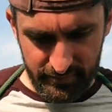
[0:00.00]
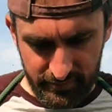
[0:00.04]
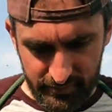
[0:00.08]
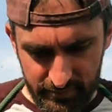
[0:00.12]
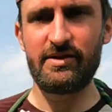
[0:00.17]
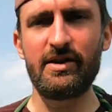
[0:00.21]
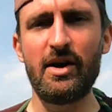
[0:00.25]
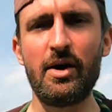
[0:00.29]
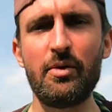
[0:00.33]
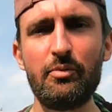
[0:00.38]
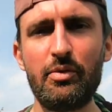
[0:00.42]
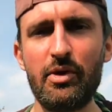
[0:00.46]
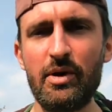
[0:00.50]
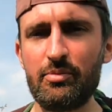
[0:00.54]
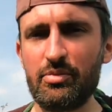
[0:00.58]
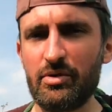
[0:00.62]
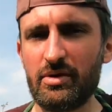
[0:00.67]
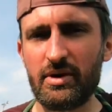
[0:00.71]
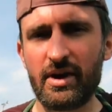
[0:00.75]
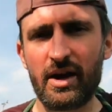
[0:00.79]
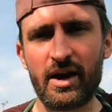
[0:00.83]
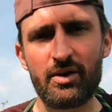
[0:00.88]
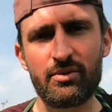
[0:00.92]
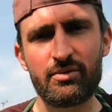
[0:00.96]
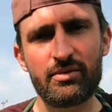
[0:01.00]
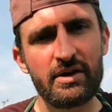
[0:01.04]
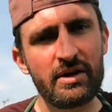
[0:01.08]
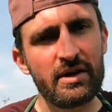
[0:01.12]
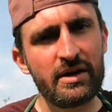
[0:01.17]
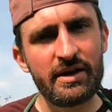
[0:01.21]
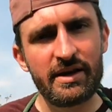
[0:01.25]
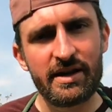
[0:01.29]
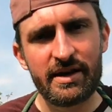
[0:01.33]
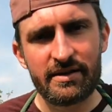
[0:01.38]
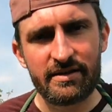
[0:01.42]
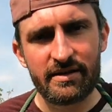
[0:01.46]
Some people get
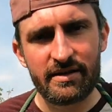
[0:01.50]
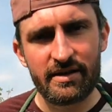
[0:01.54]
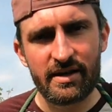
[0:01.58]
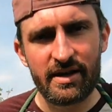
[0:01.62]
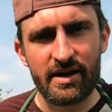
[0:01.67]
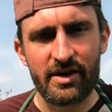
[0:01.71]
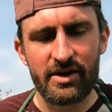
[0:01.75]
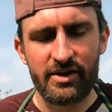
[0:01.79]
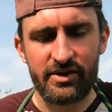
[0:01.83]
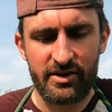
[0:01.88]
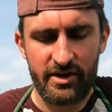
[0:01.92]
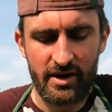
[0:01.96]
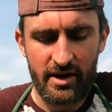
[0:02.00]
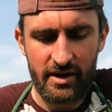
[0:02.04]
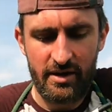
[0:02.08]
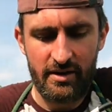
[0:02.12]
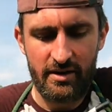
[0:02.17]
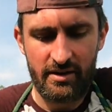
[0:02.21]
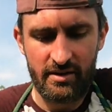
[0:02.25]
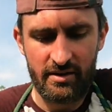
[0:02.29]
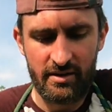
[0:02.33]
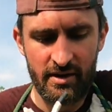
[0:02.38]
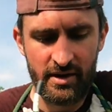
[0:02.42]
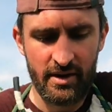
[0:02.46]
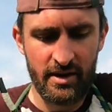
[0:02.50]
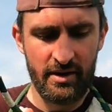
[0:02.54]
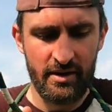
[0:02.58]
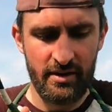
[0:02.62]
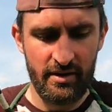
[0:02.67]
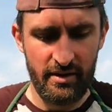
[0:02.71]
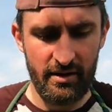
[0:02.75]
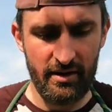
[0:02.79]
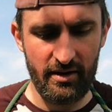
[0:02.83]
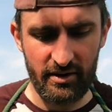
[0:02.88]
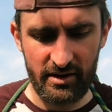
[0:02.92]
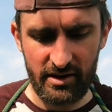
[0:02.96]
really into this, and
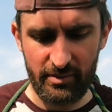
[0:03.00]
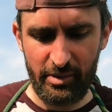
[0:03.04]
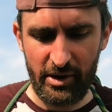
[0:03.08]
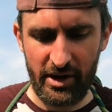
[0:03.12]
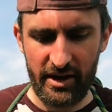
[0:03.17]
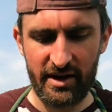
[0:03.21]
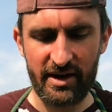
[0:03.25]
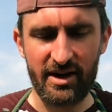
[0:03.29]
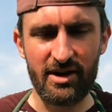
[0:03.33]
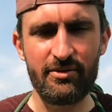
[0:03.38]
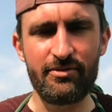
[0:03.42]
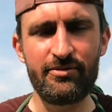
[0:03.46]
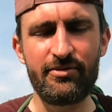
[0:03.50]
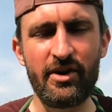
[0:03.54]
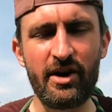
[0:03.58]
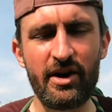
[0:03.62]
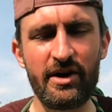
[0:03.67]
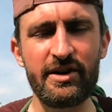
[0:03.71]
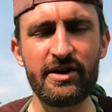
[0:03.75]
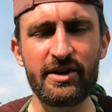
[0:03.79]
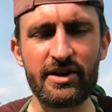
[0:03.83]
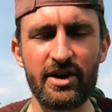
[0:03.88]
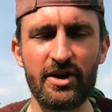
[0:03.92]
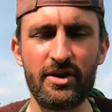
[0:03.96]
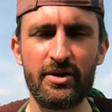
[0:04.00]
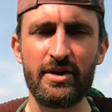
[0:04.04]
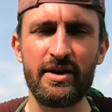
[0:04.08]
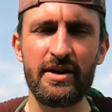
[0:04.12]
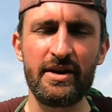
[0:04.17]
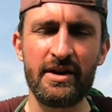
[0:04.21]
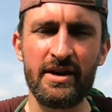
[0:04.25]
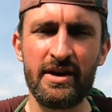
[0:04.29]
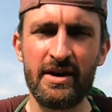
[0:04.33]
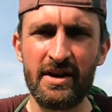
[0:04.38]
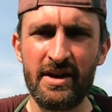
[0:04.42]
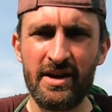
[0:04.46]
you know, depending how far you're
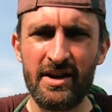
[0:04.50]
going,